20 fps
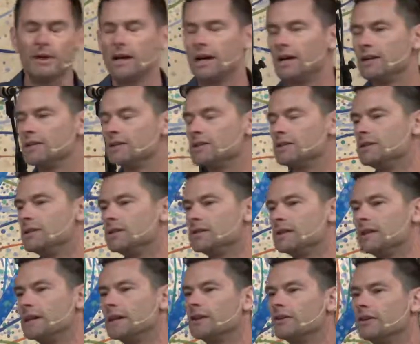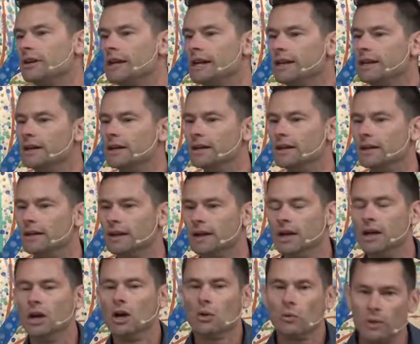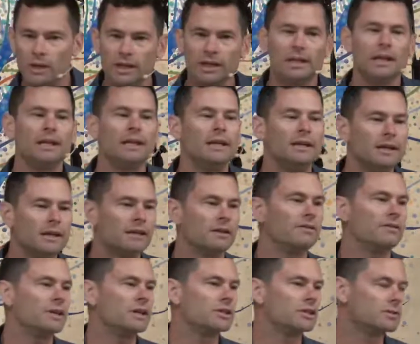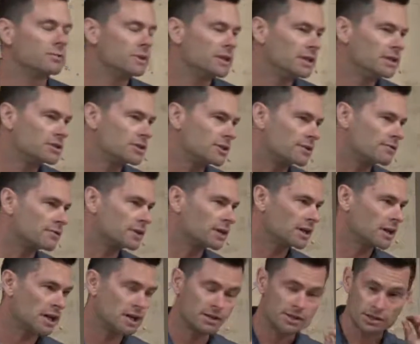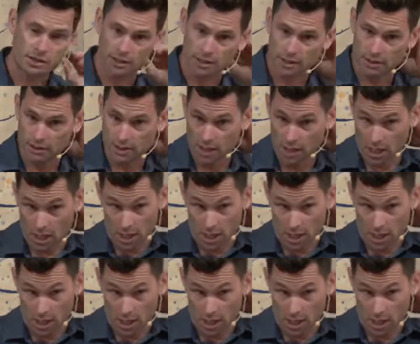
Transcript: consciousness that created it. We need innovation. We need shifts in consciousness.